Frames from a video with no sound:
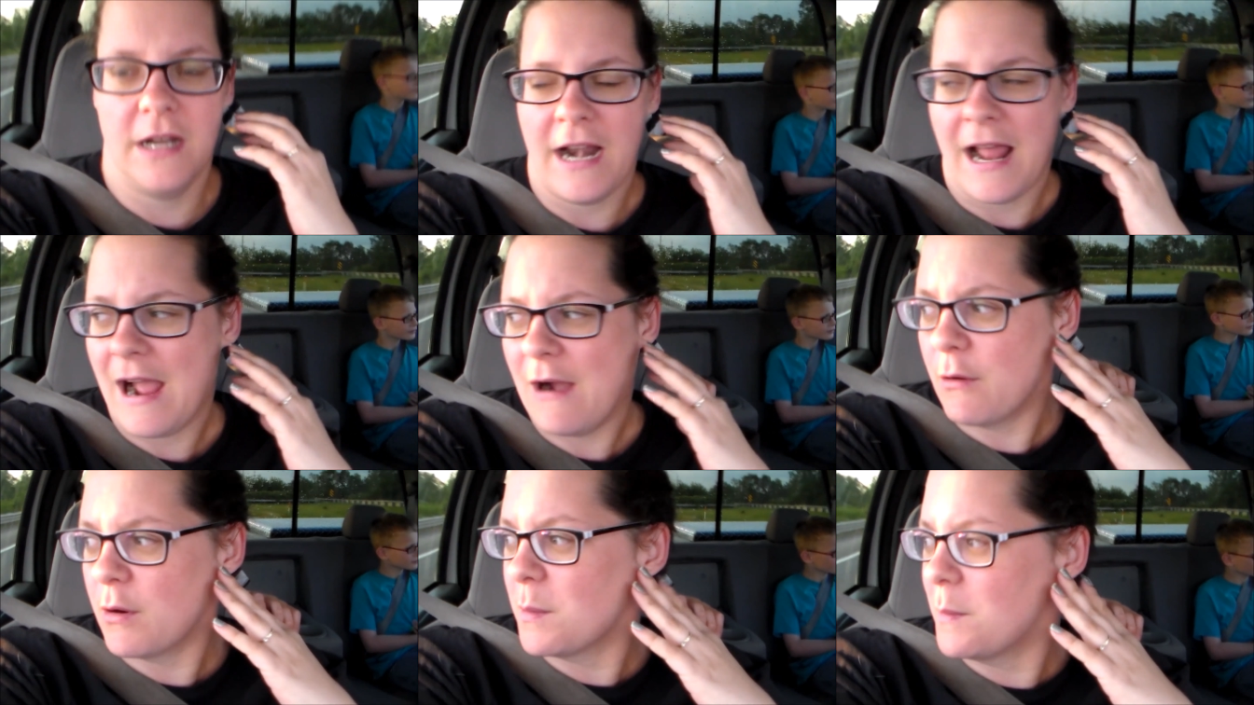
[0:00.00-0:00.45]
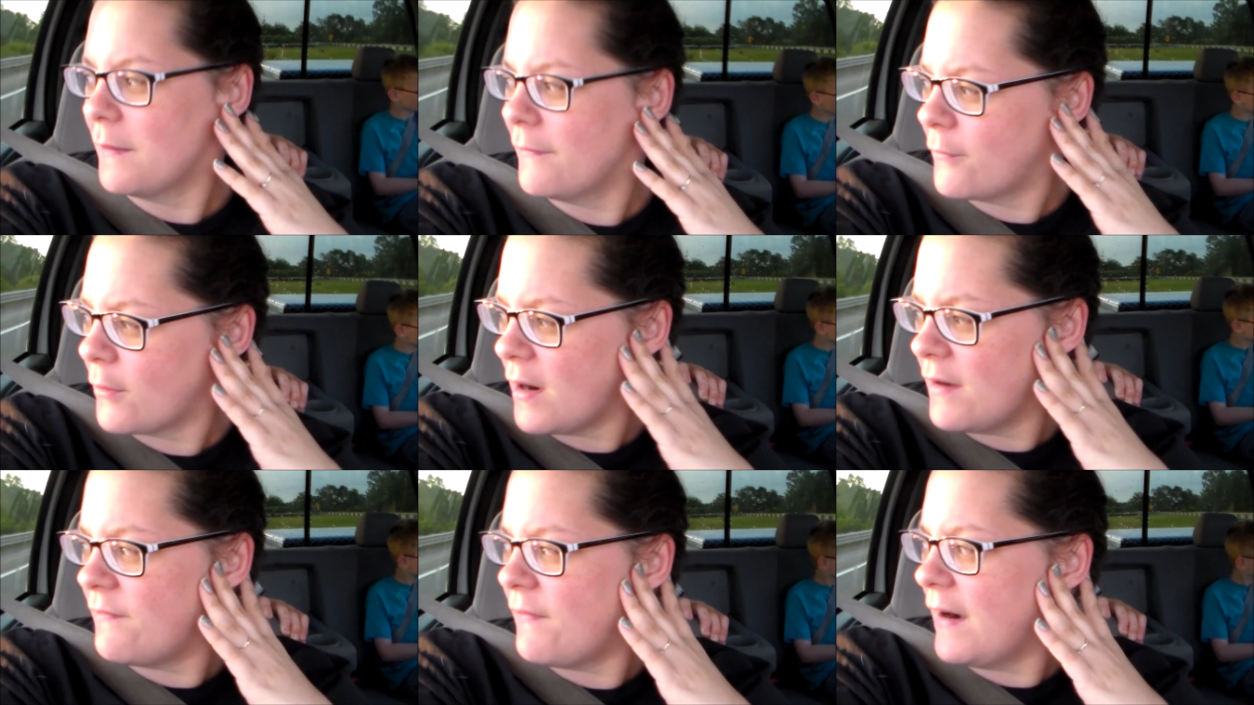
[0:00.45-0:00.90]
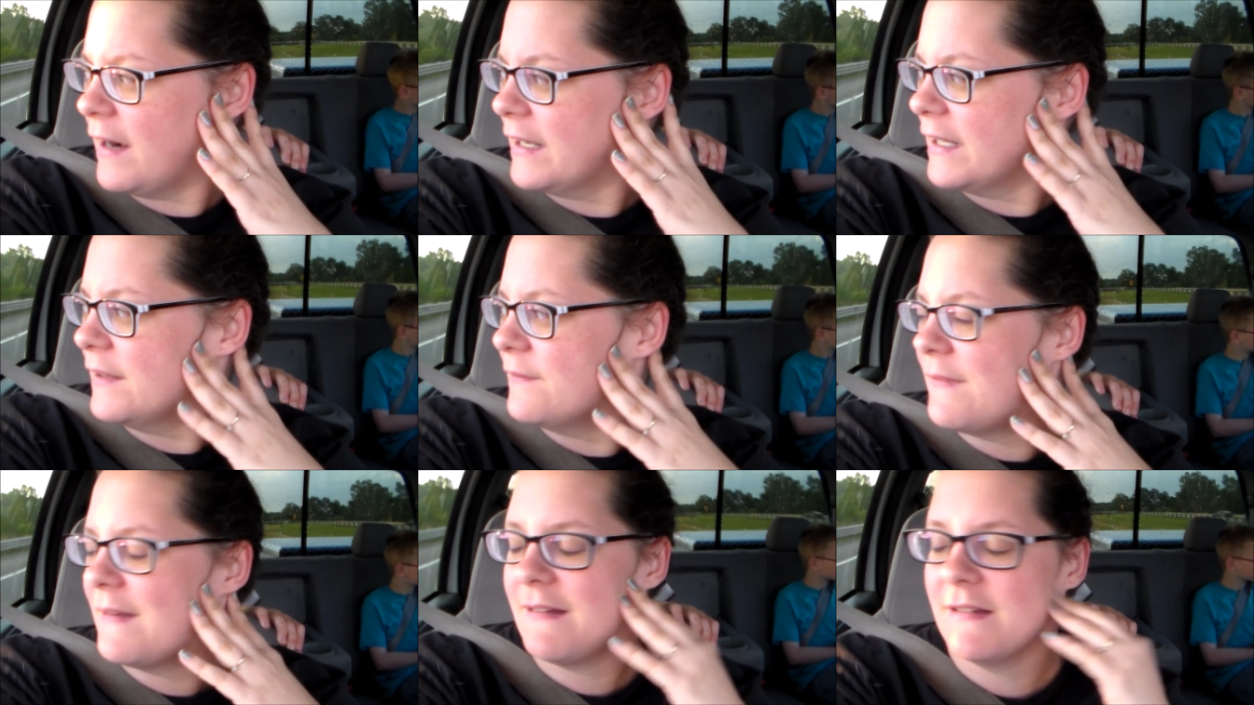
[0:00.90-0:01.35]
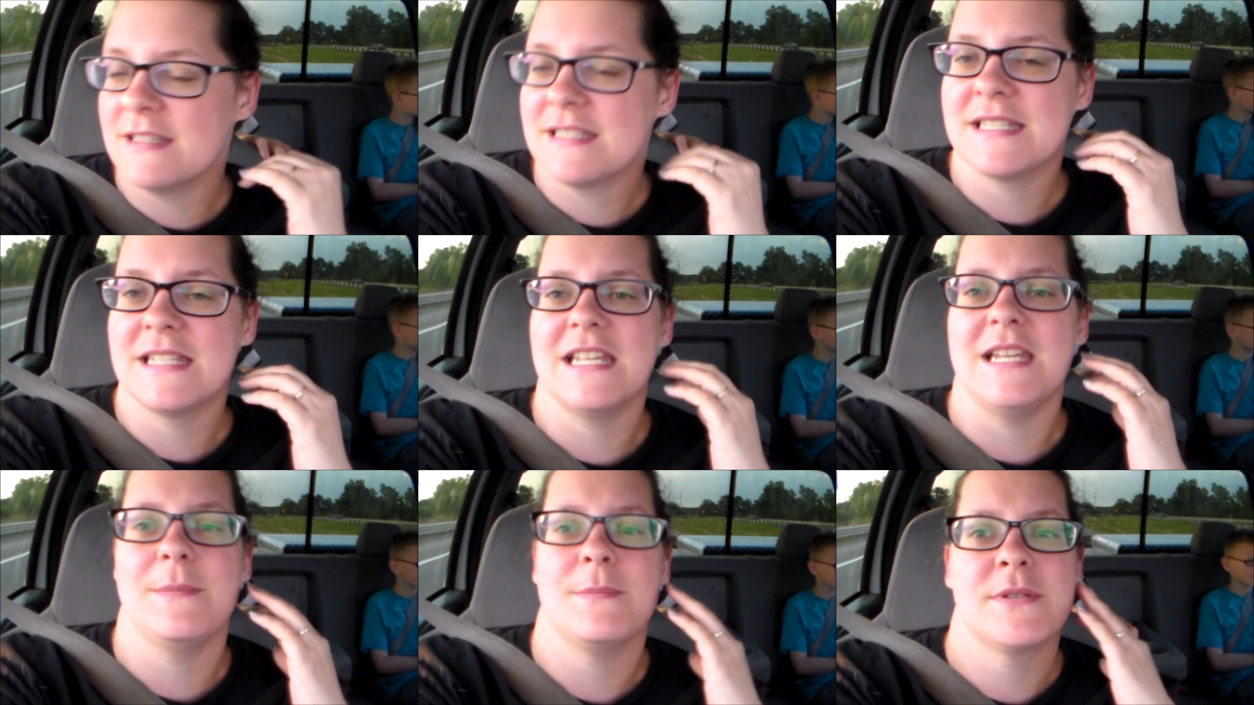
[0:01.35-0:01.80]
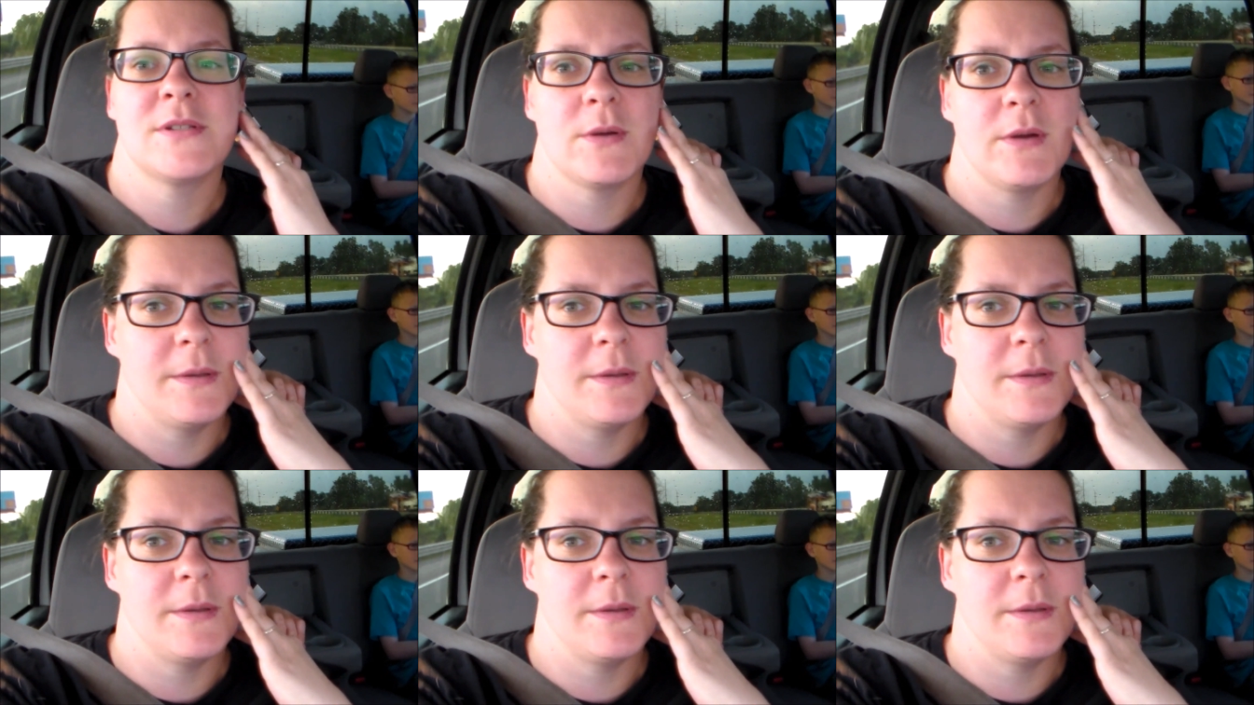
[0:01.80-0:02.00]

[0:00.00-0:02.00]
an hour before I finally fell asleep.